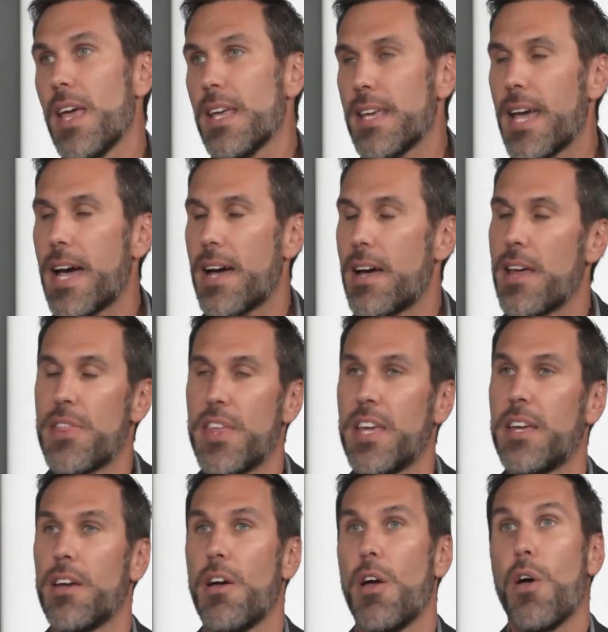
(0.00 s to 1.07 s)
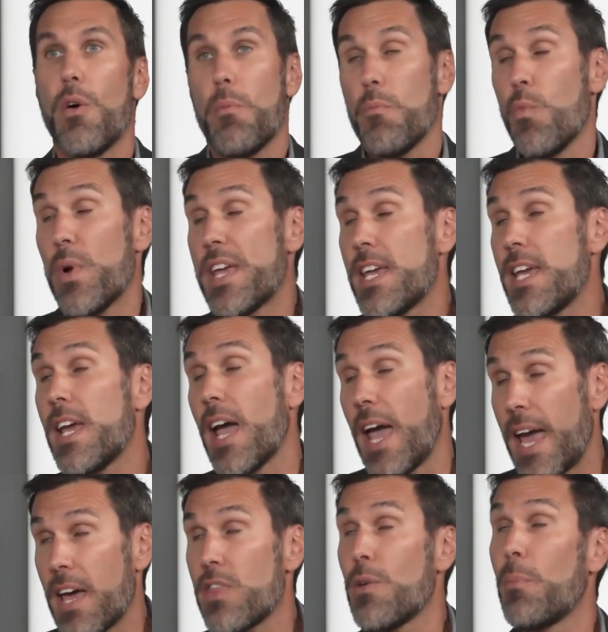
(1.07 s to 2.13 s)
Yeah, I think we
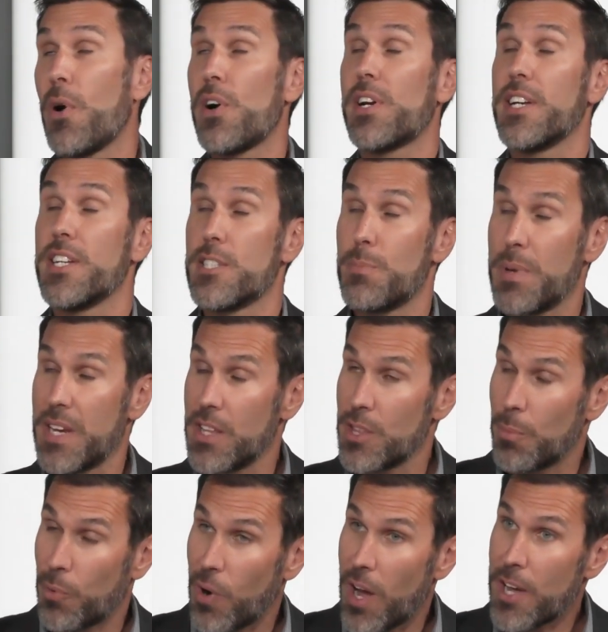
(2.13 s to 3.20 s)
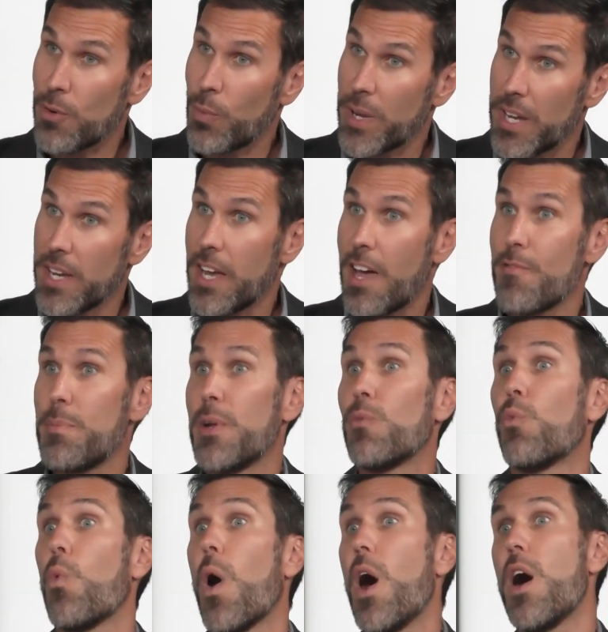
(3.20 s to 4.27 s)
and the markets, being the broad we, have
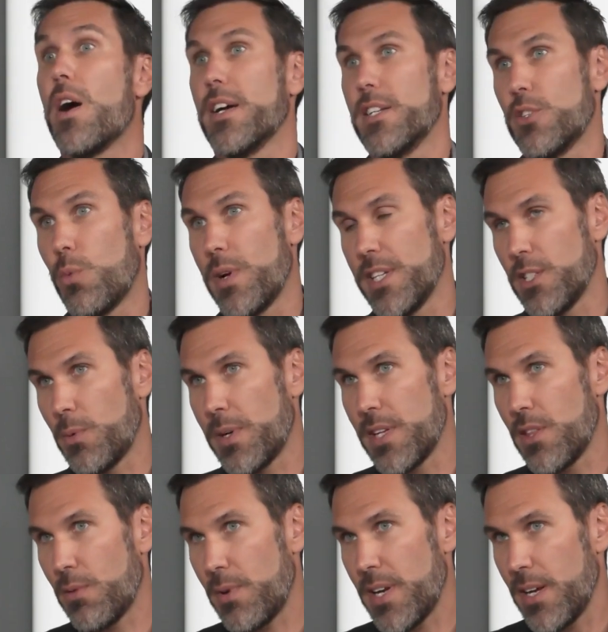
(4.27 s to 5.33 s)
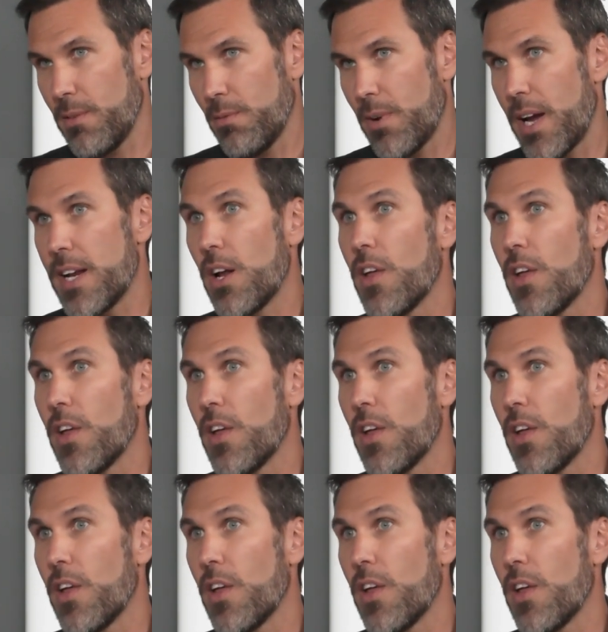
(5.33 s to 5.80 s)
been wrong in 2023, right?